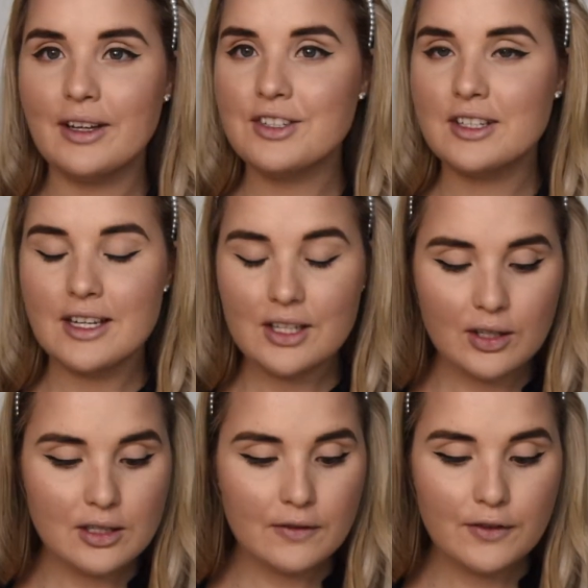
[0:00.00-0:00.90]
touching it,
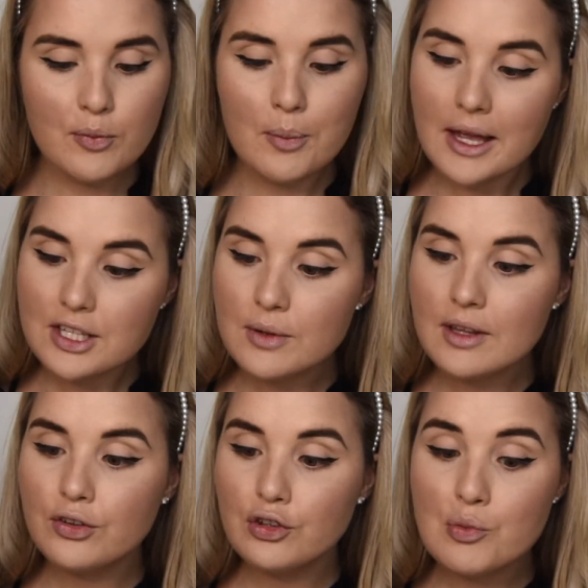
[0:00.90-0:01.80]
because if you mess with
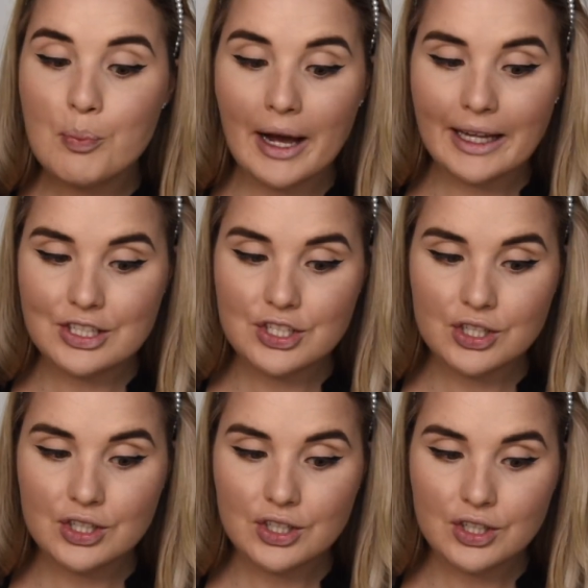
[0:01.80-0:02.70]
it too much,
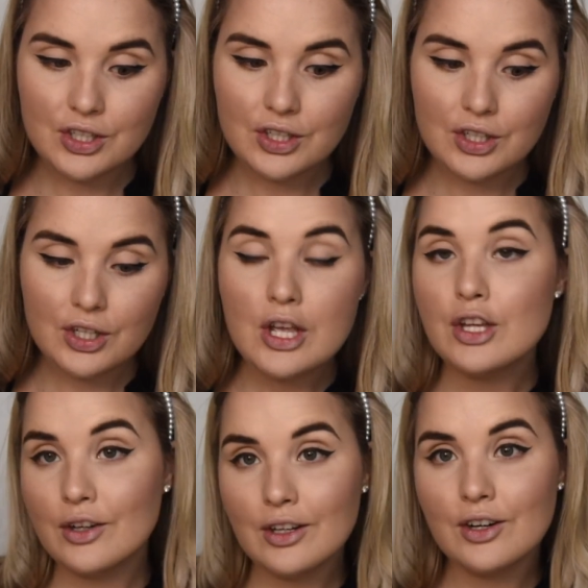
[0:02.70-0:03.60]

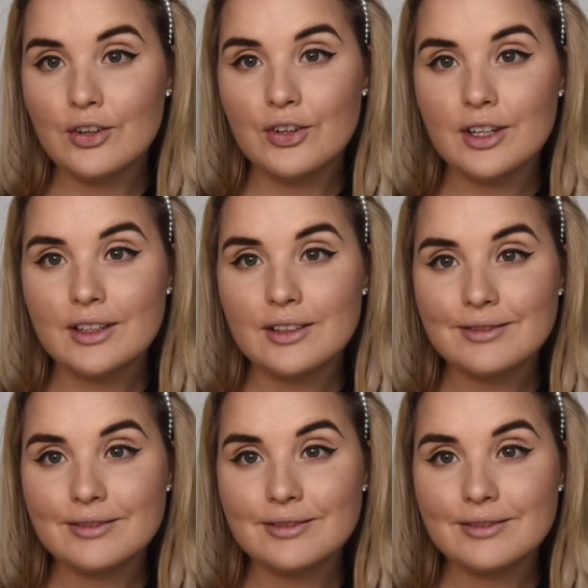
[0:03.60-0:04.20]
you're gonna ruin it.